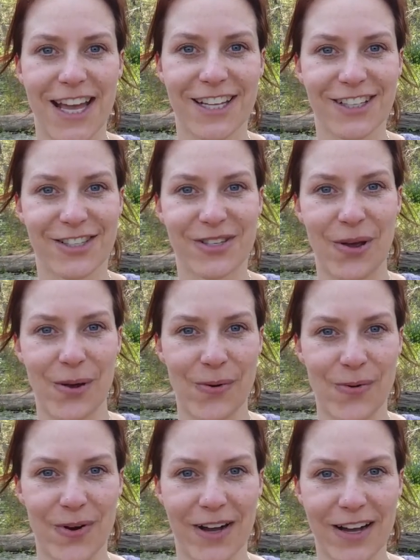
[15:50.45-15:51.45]
And
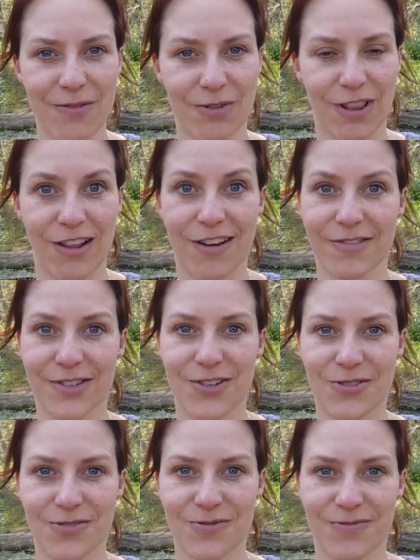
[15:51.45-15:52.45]
so I love
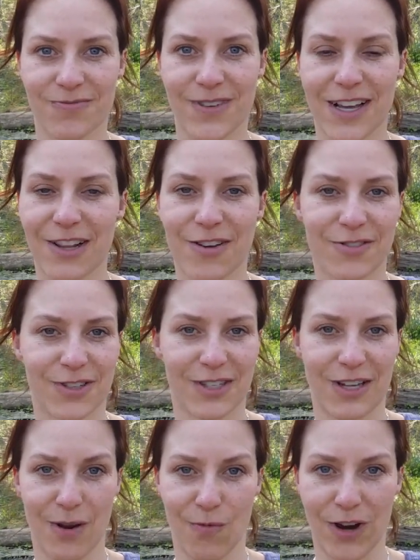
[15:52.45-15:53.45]
to
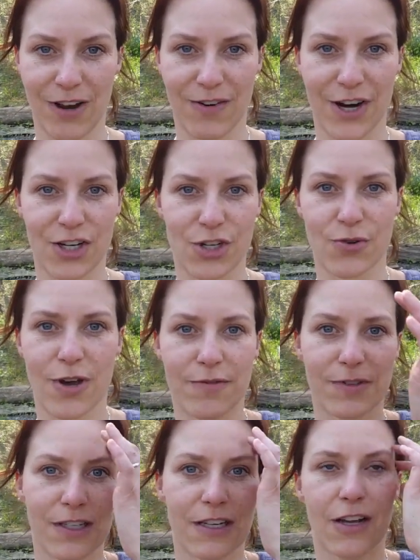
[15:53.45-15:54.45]
see them whenever I do.
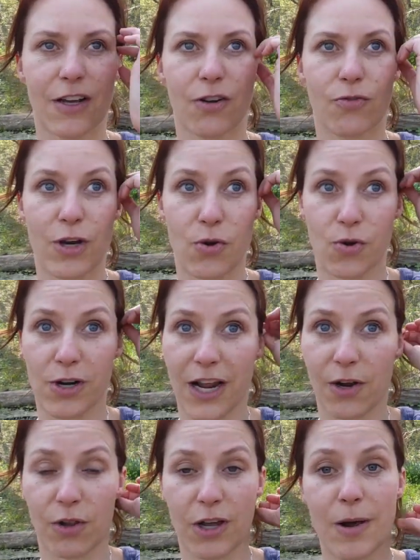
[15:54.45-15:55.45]
I've seen a great horned
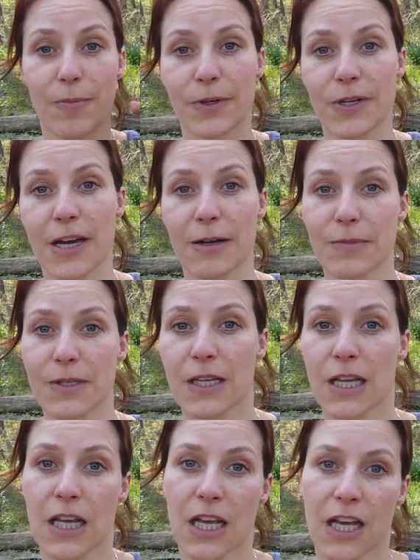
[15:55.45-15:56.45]
owl a couple times,
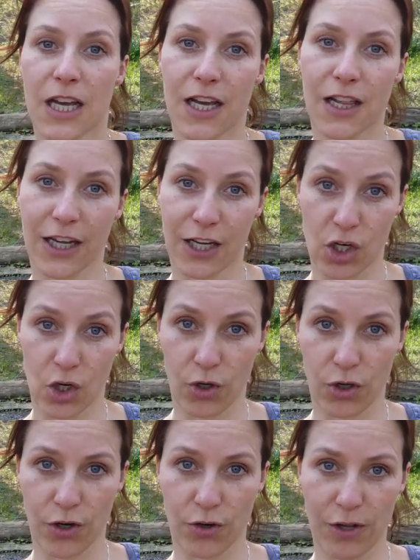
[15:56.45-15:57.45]
like in the
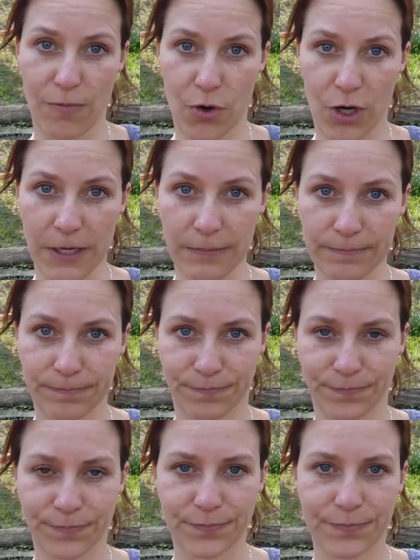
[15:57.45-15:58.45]
early morning.
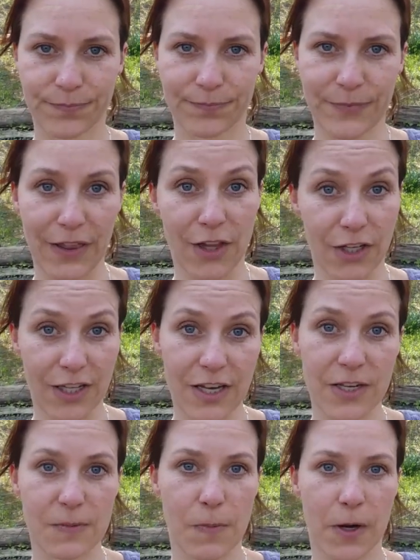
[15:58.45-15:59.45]
Not
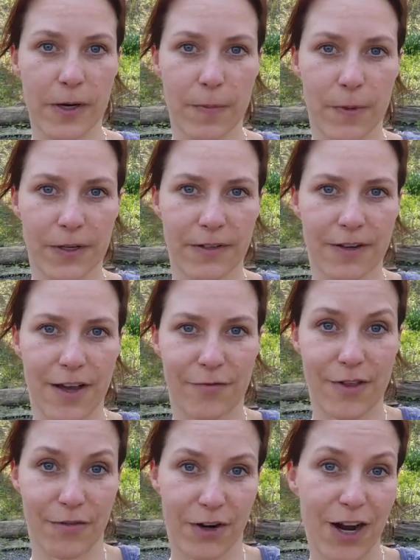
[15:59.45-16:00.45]
in this park, but
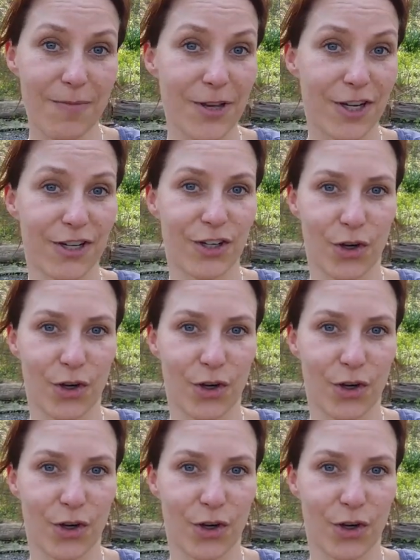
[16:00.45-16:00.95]
I've never come here